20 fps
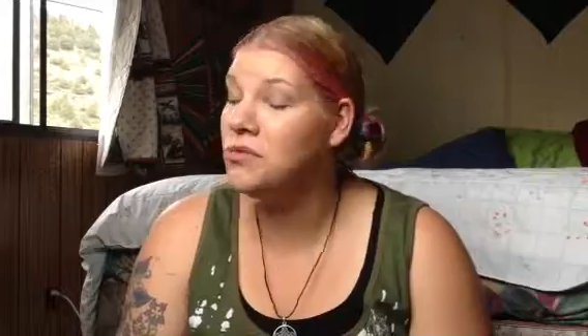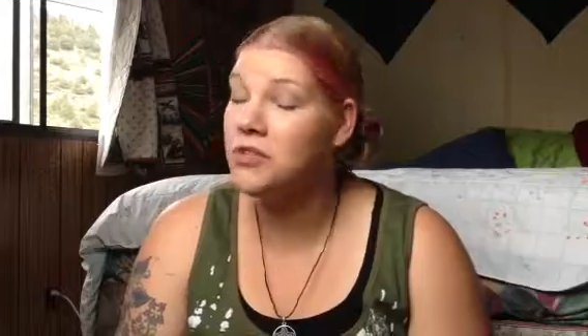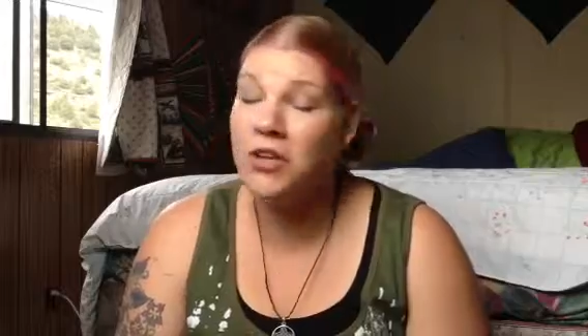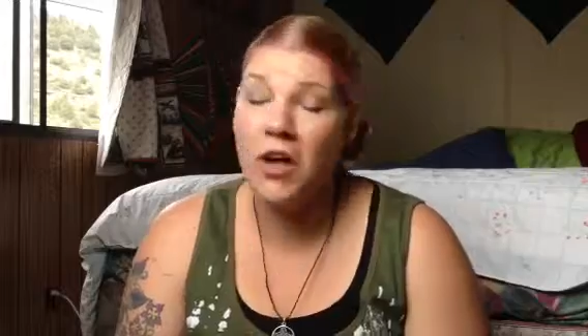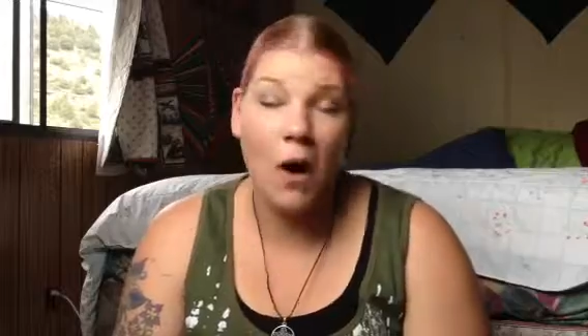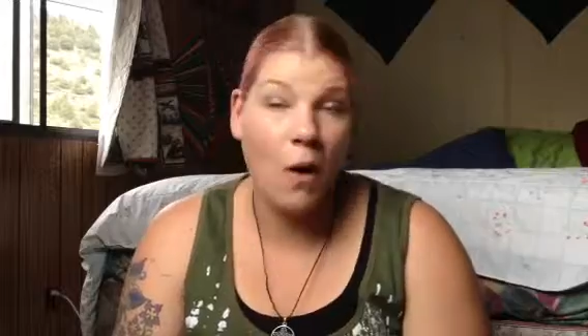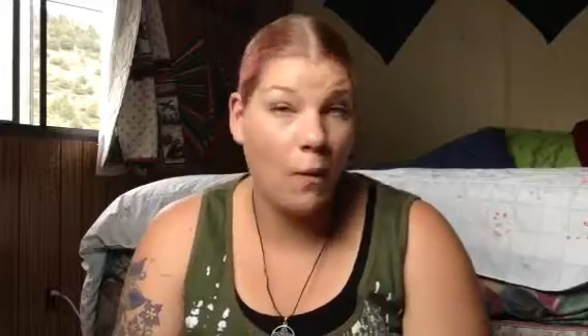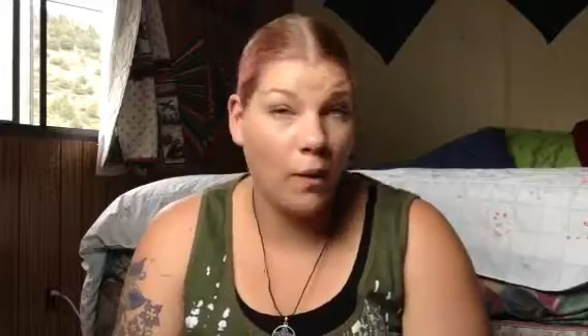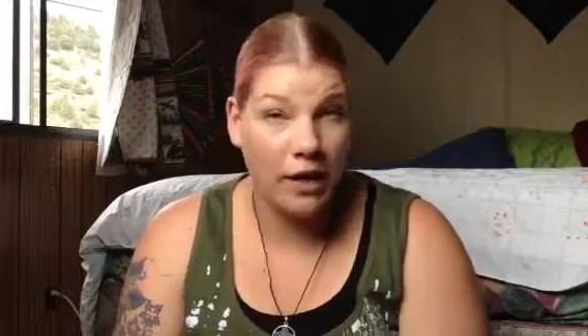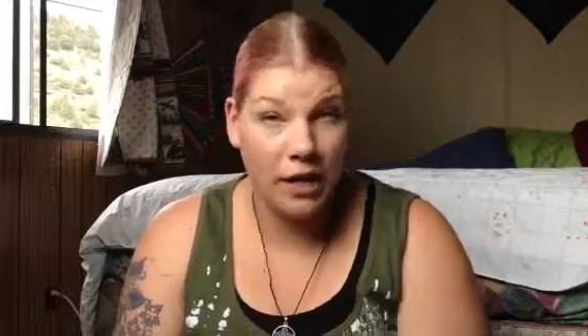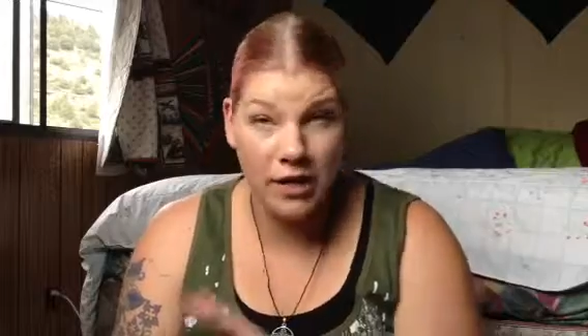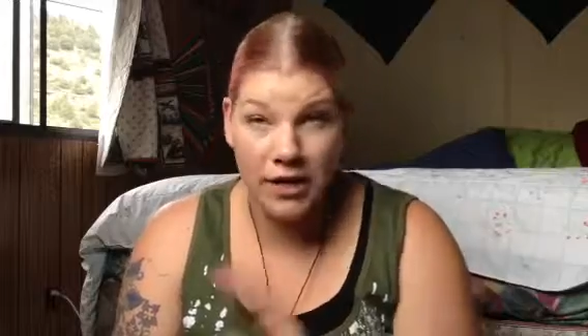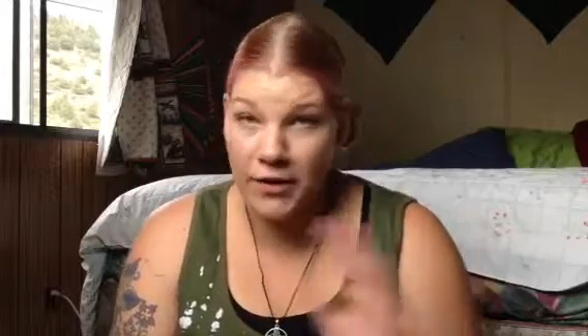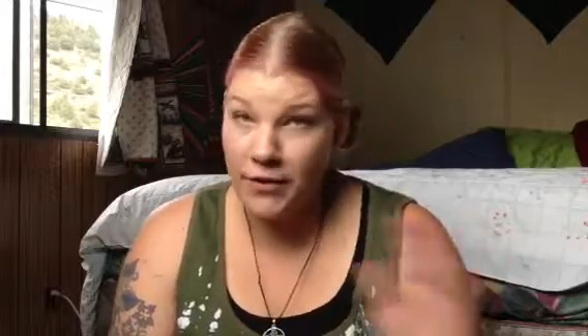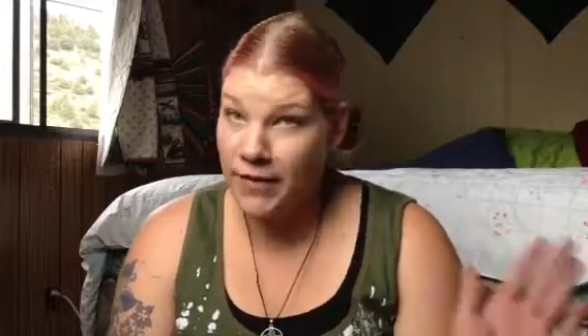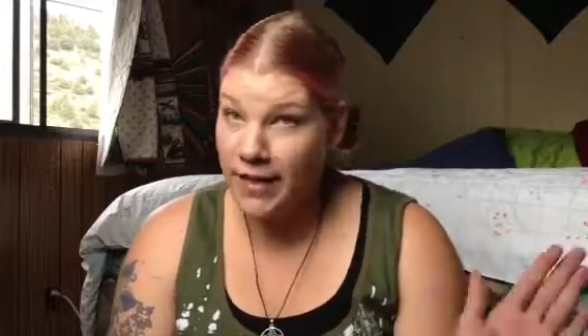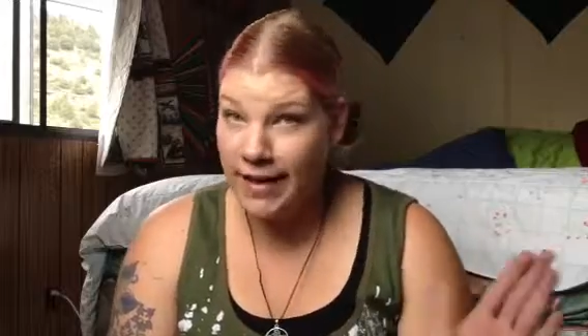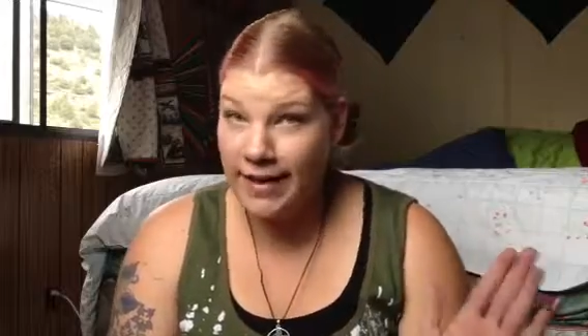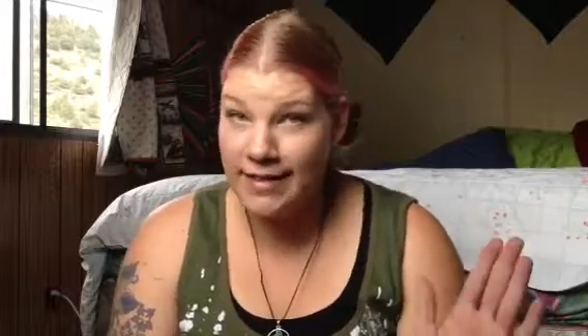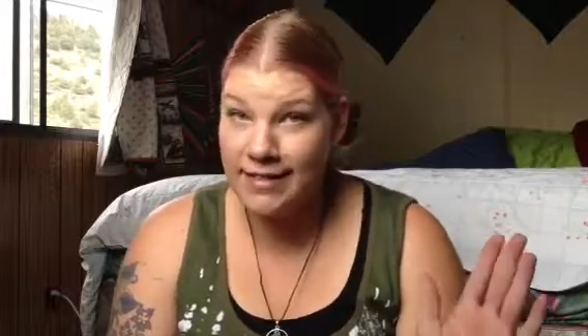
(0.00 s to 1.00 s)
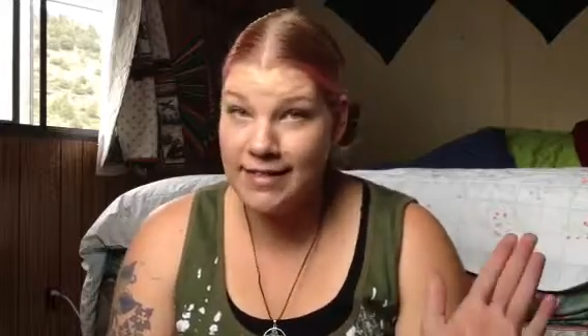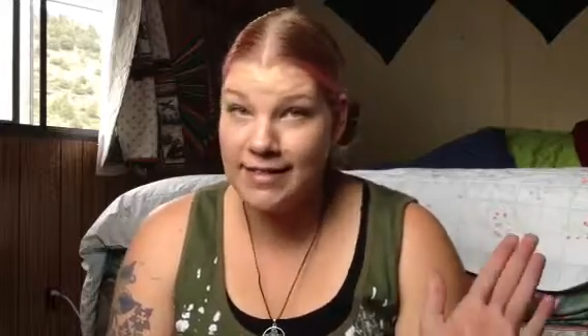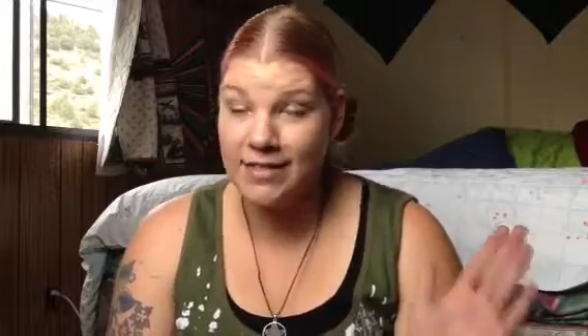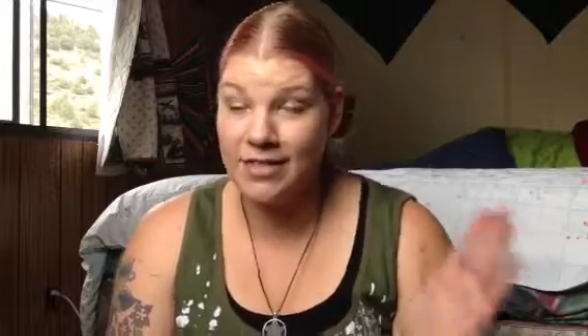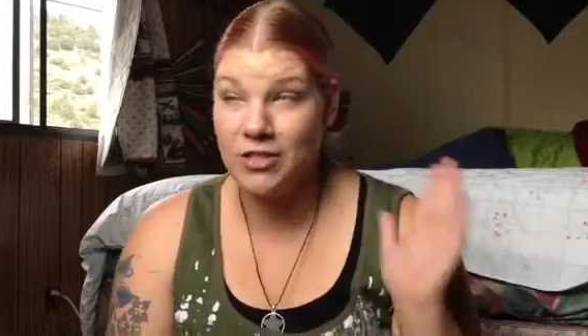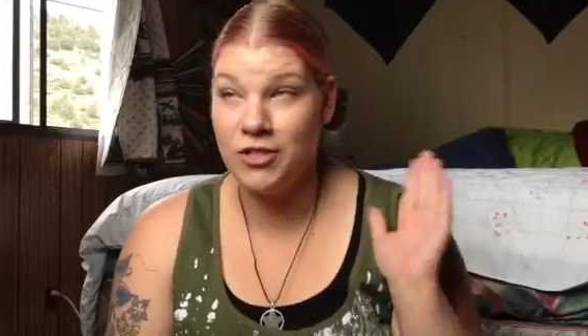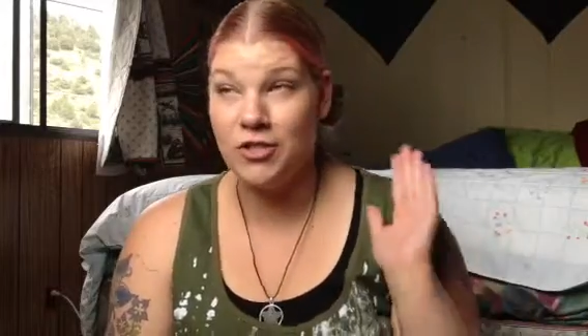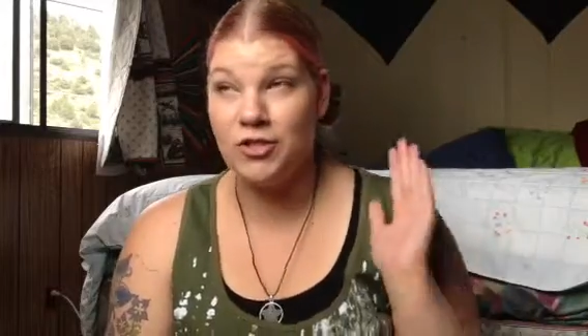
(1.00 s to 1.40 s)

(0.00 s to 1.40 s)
don't want to do this. This is